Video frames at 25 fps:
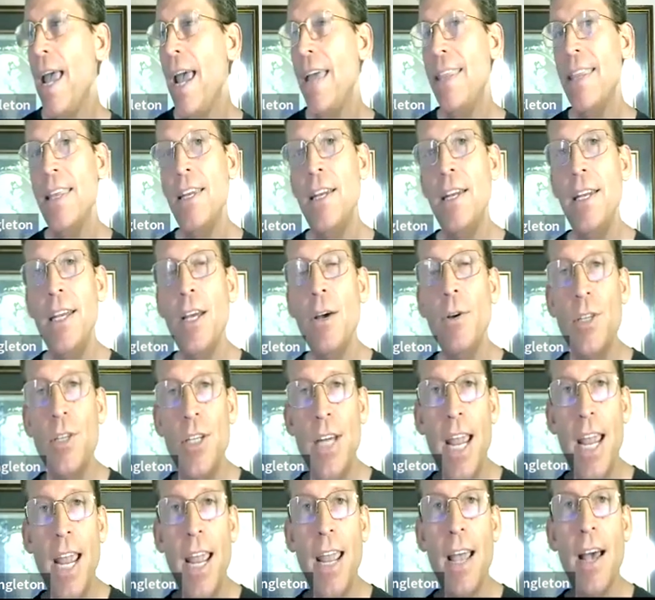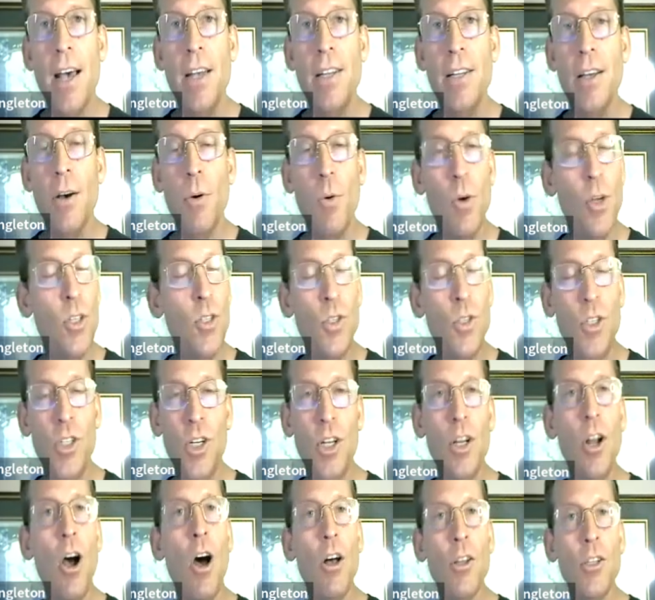and the D O J uh,
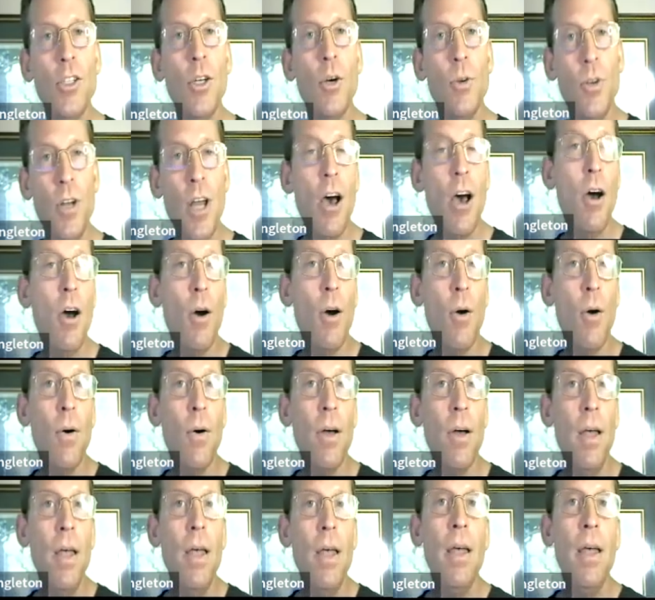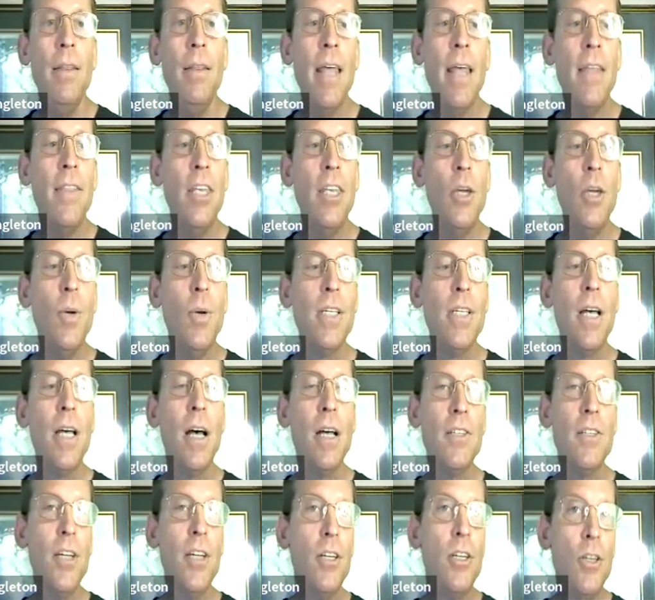should also know that the U S
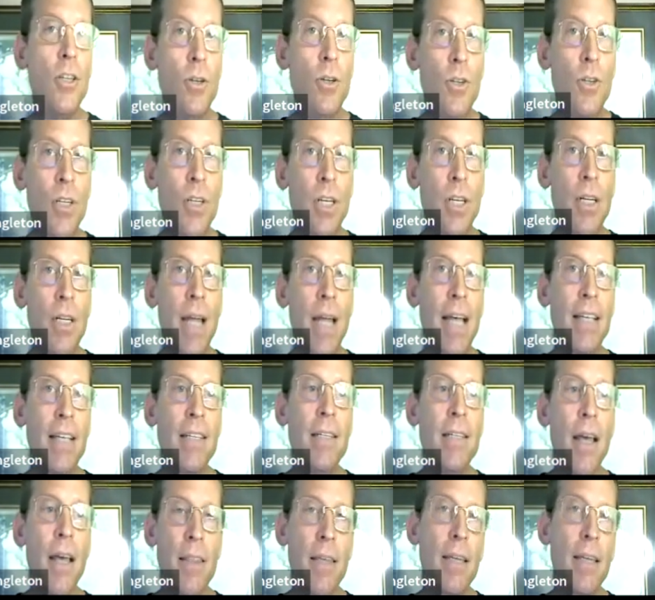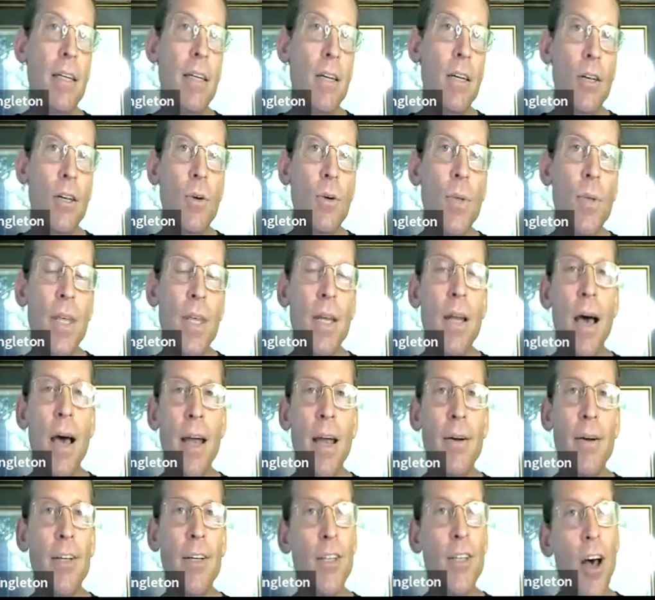Constitution has nothing to do with an I
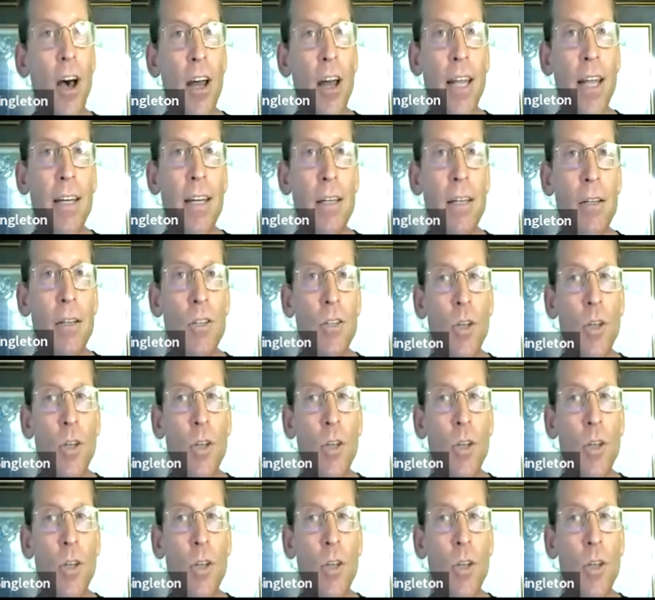R S audit.